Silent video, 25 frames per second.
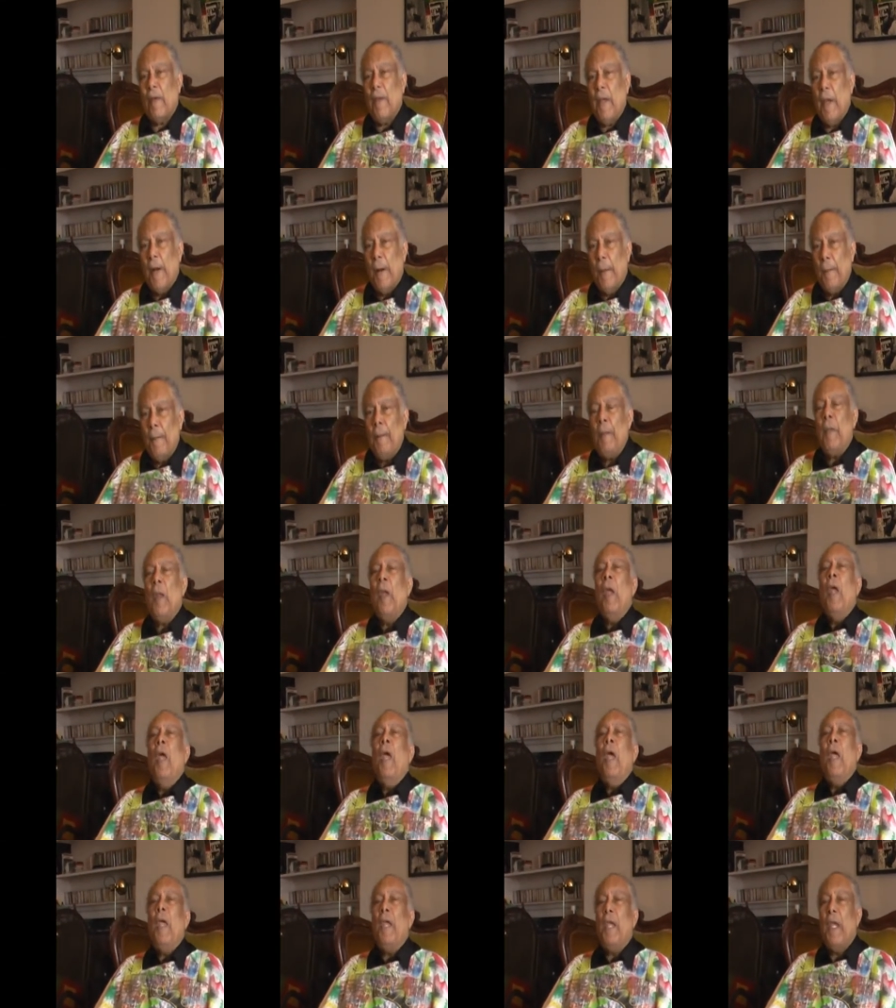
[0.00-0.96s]
Yeah,
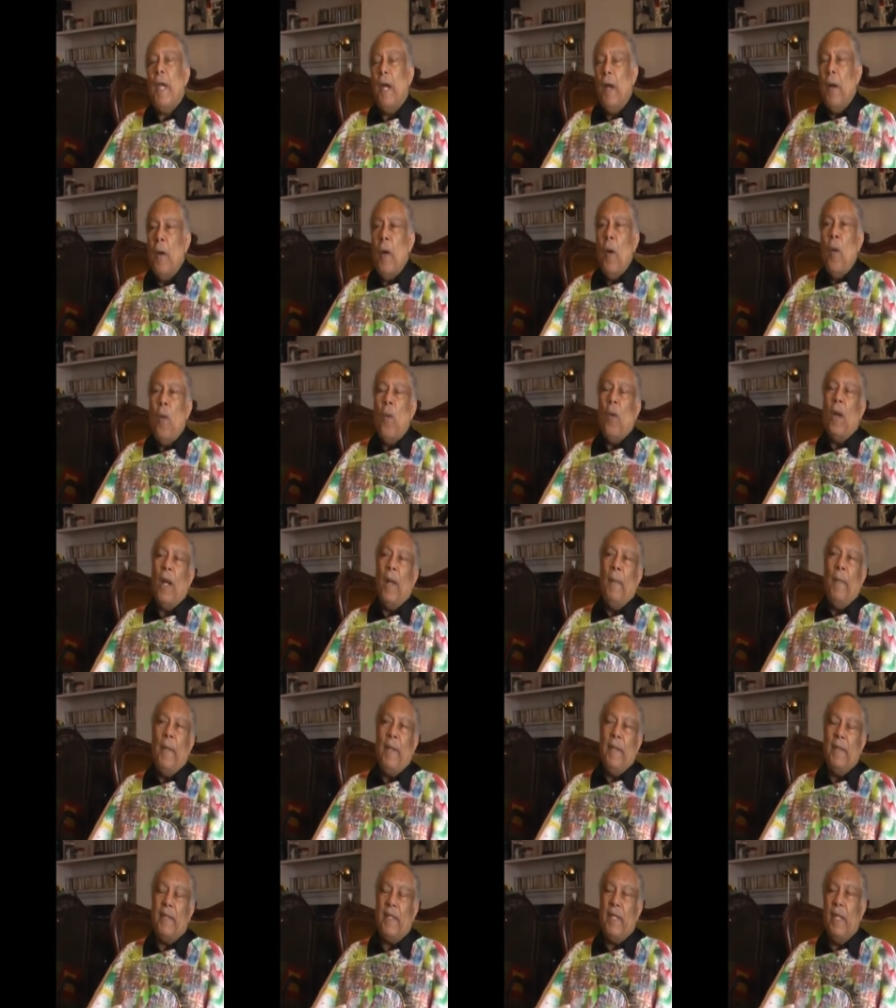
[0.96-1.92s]
yeah. Well, I
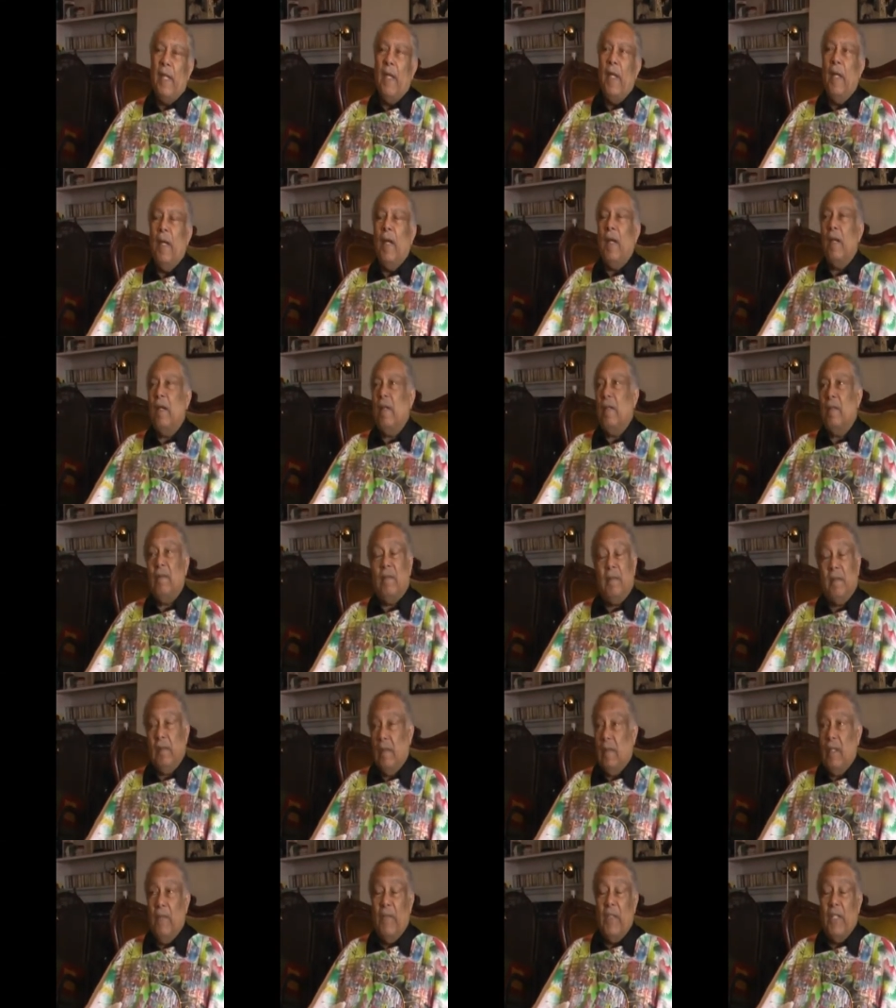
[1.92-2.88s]
mean, say,
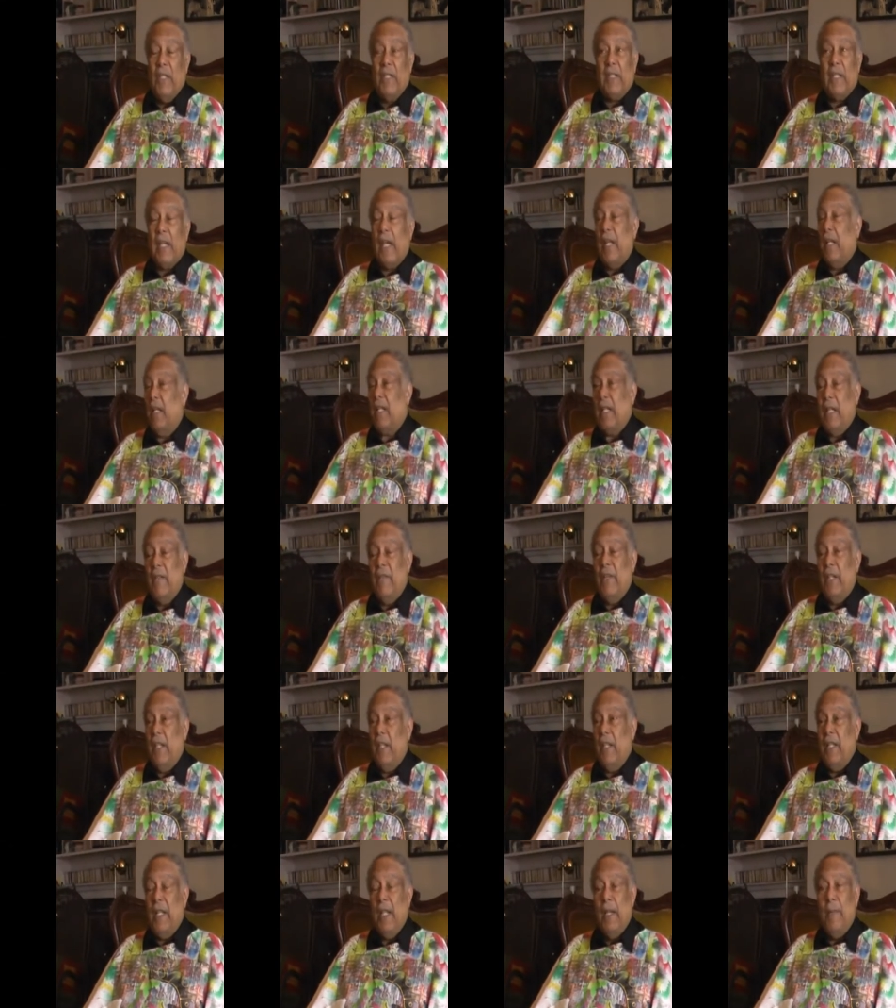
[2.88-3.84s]
give it a title, give
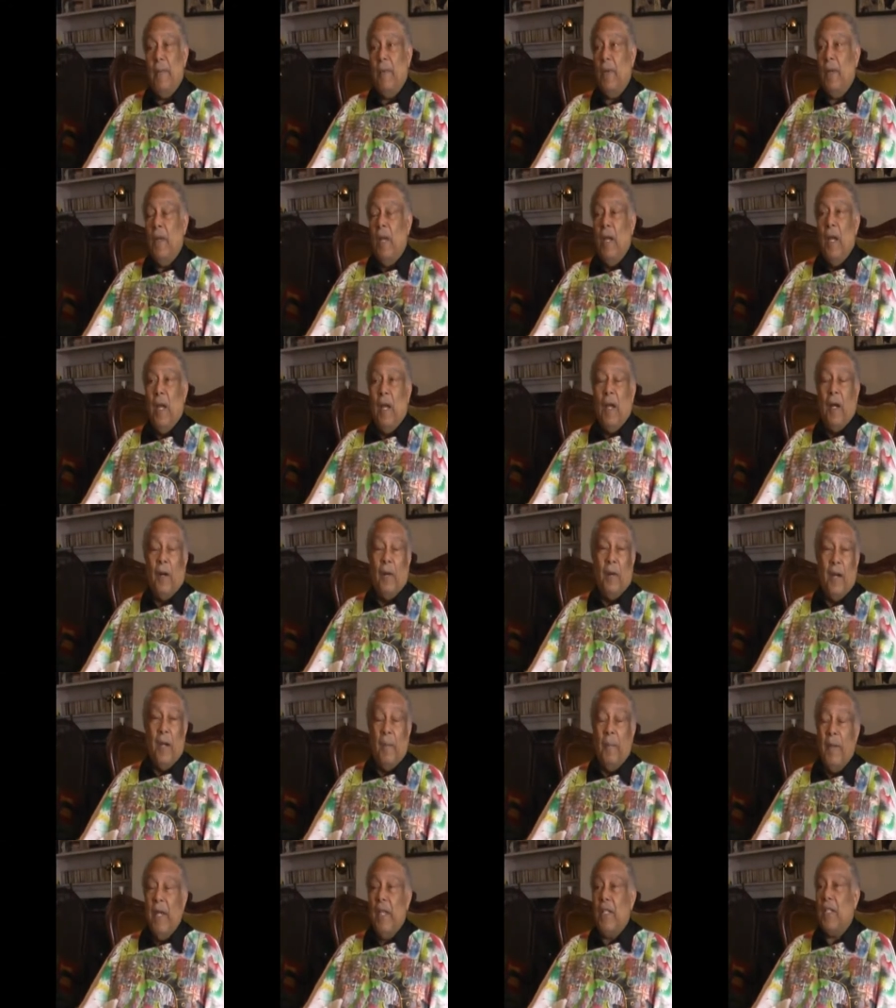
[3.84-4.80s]
it a name,
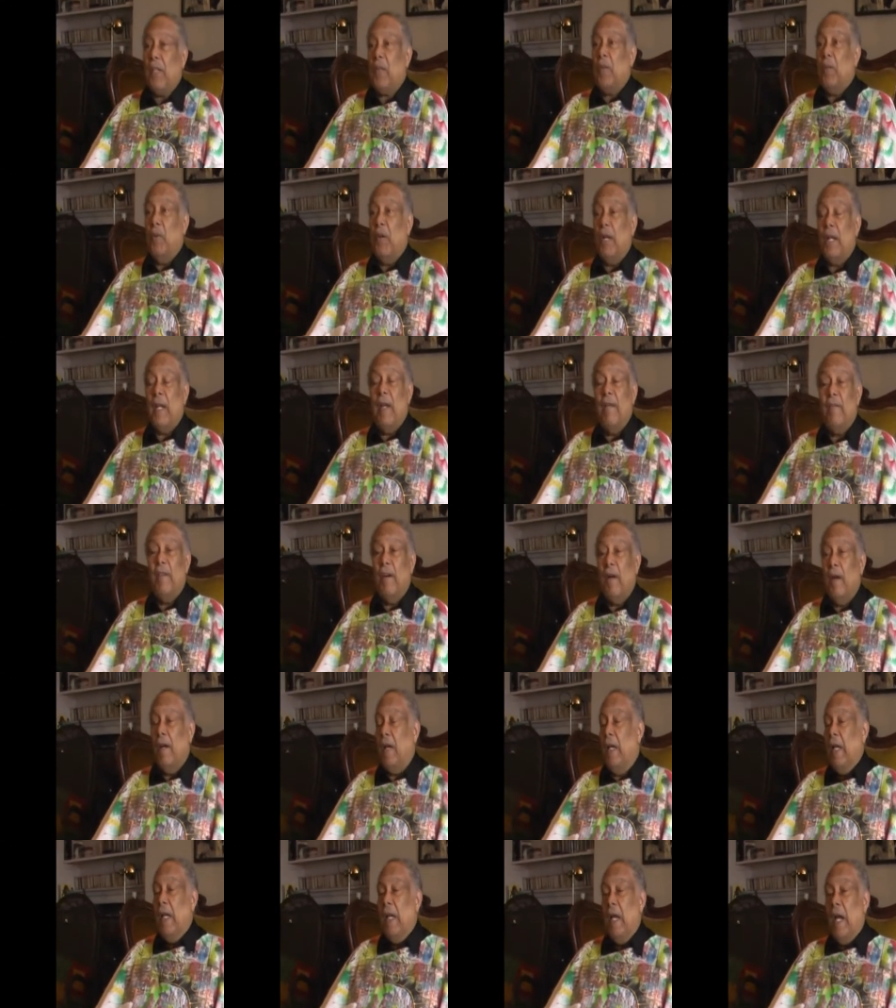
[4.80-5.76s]
Graham-esque,
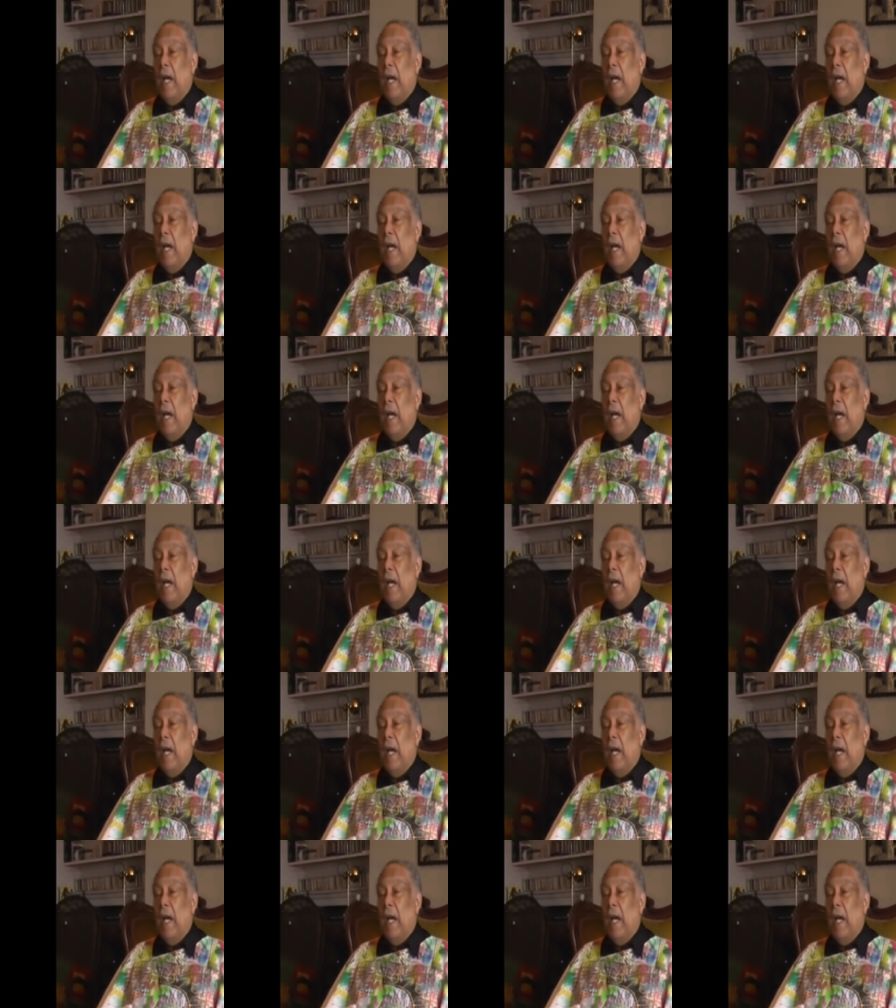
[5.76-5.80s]
whatever.